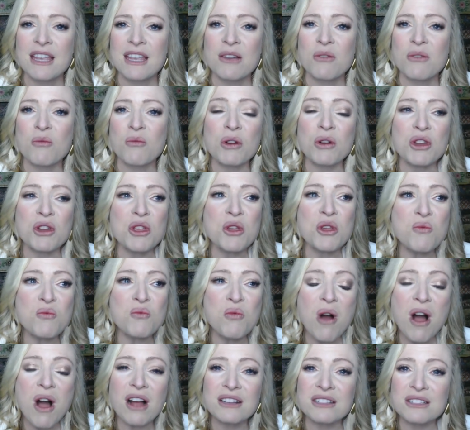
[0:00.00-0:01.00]
Where you
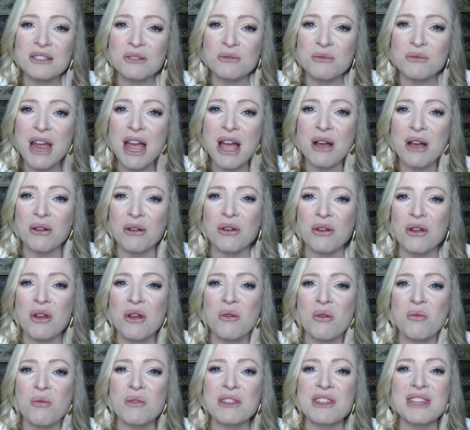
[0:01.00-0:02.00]
walked around
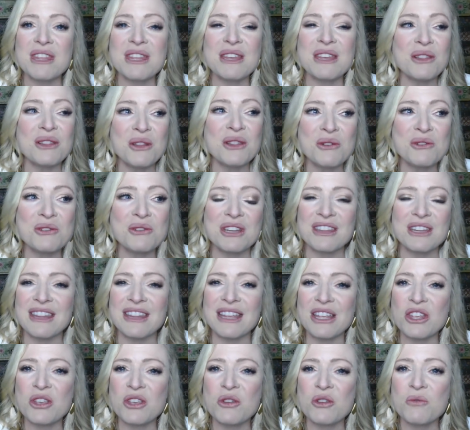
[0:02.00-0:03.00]
with the illusion that
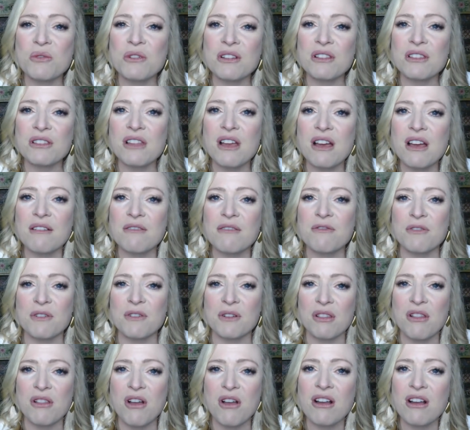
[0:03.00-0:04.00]
you weren't loved for
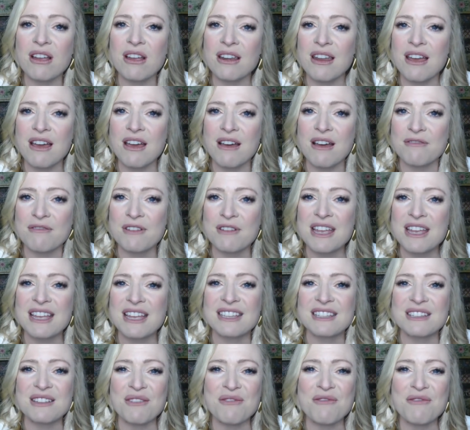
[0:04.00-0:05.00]
long enough
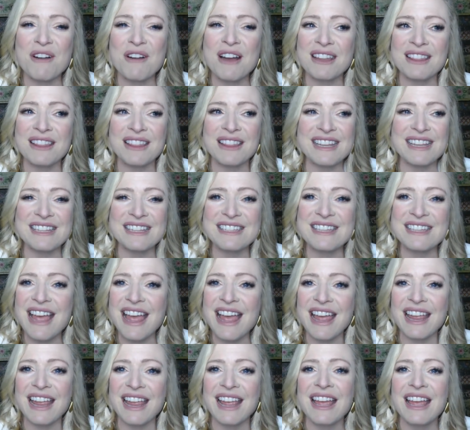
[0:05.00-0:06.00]
to finally
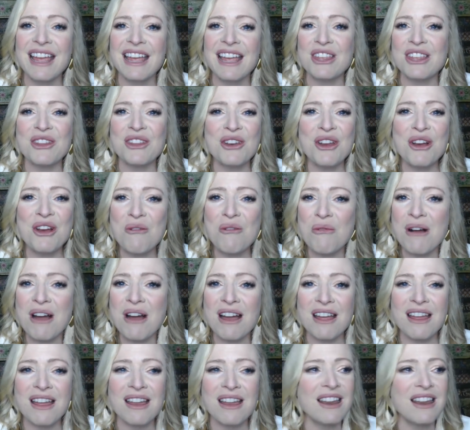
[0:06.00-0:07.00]
say, you know
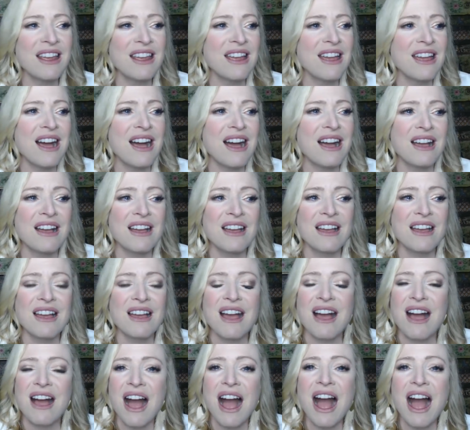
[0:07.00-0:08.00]
what?
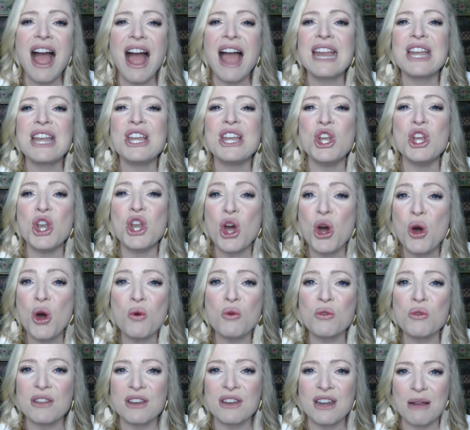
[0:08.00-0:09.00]
I know
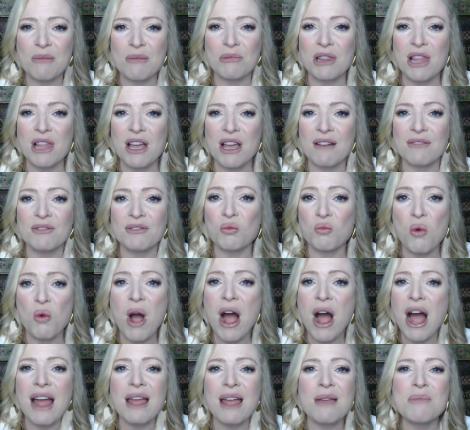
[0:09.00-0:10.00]
that I'm loved.
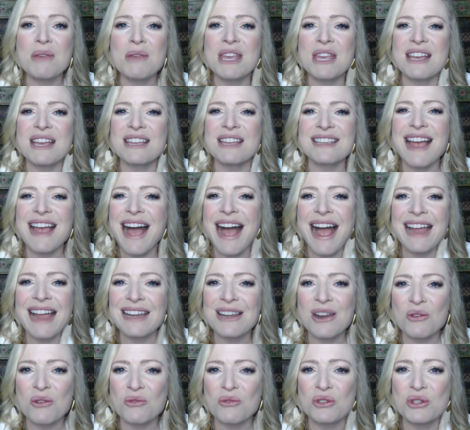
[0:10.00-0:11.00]
Why? Because I
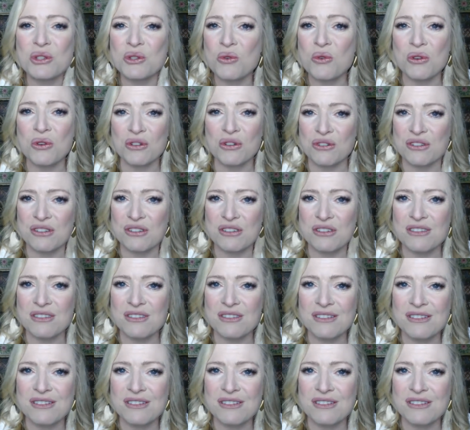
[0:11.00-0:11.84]
know Source.